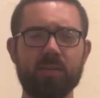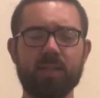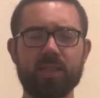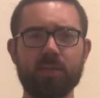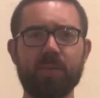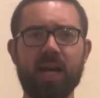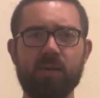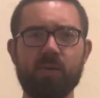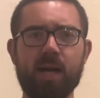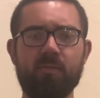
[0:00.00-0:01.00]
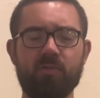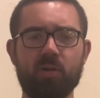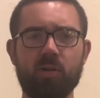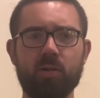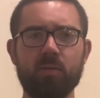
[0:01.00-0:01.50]
gets a bad rap
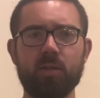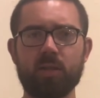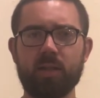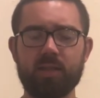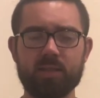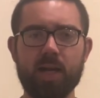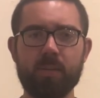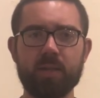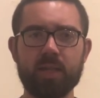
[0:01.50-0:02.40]
for his time in